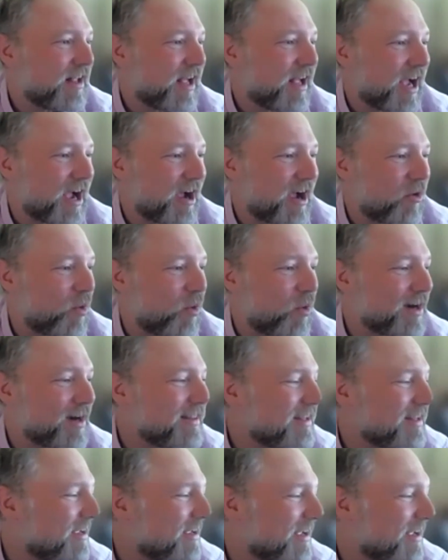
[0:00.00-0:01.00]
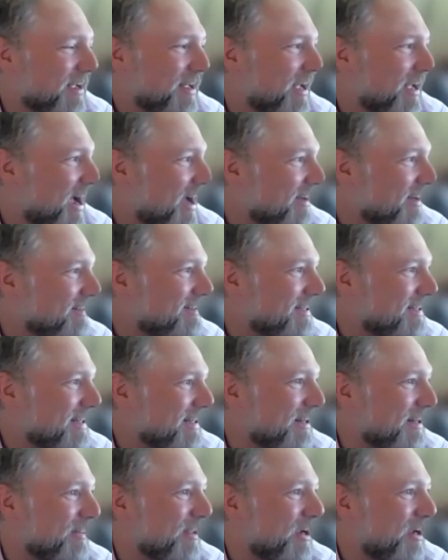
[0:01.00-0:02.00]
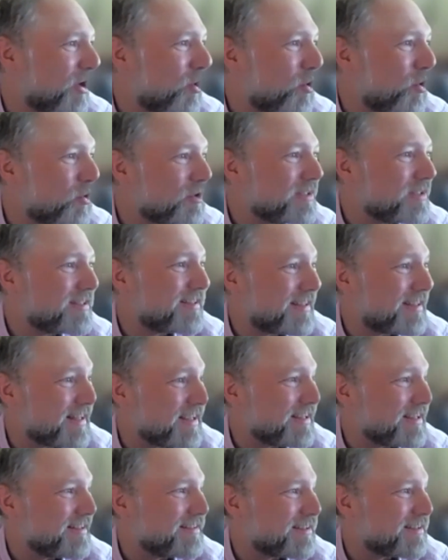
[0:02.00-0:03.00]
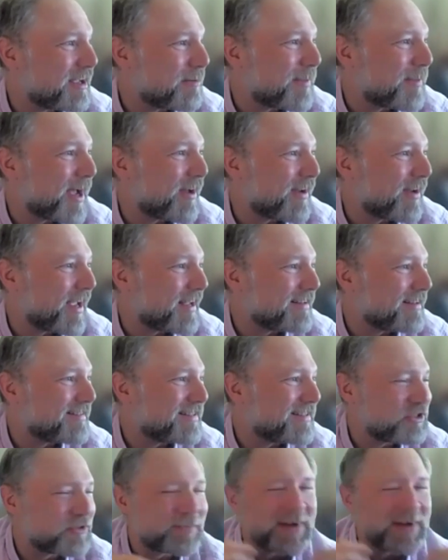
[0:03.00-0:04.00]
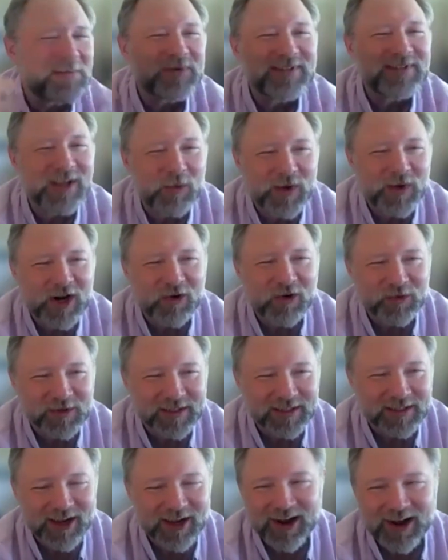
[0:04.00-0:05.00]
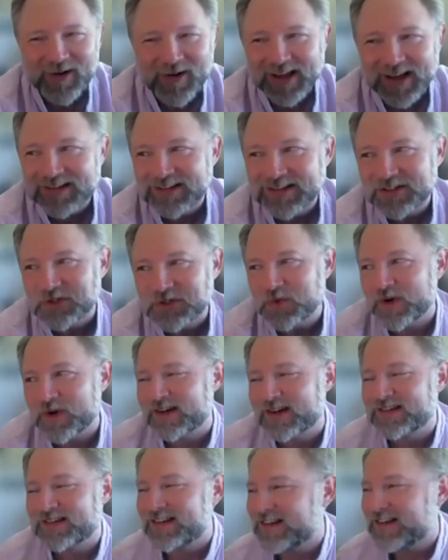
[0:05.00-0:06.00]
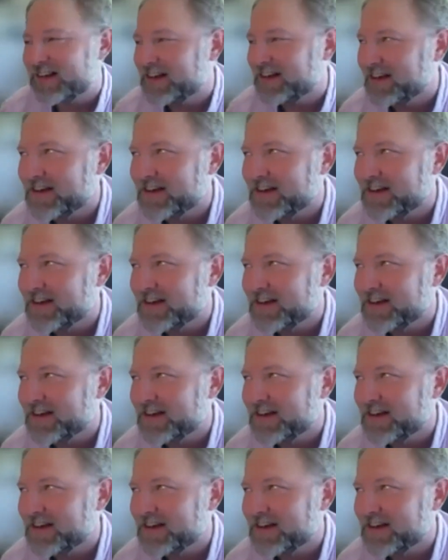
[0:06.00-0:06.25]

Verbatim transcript: Uh, one of the honestly the, the coolest things about anesthesia, people say we don't really know how anesthesia works, and